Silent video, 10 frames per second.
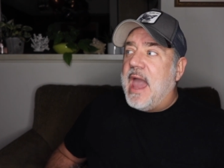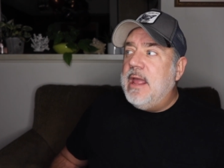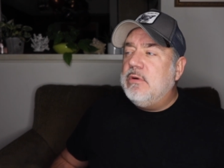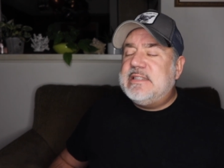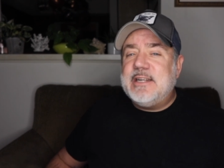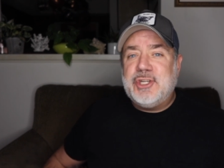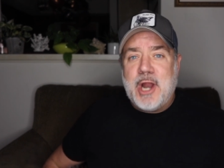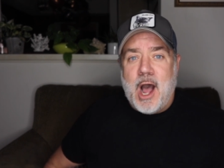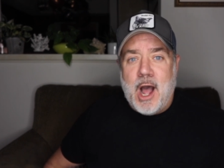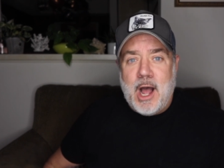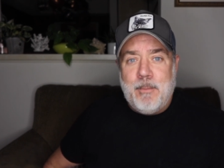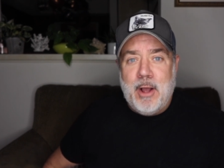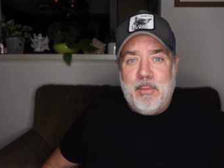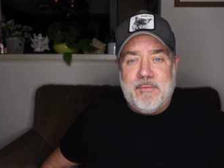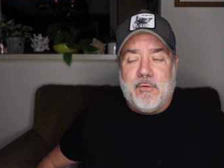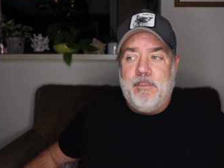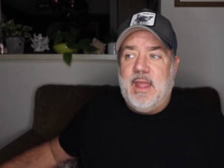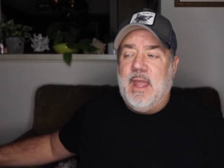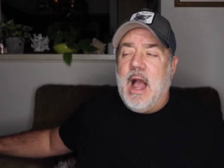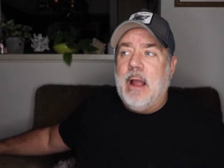And it was such an aha moment for me.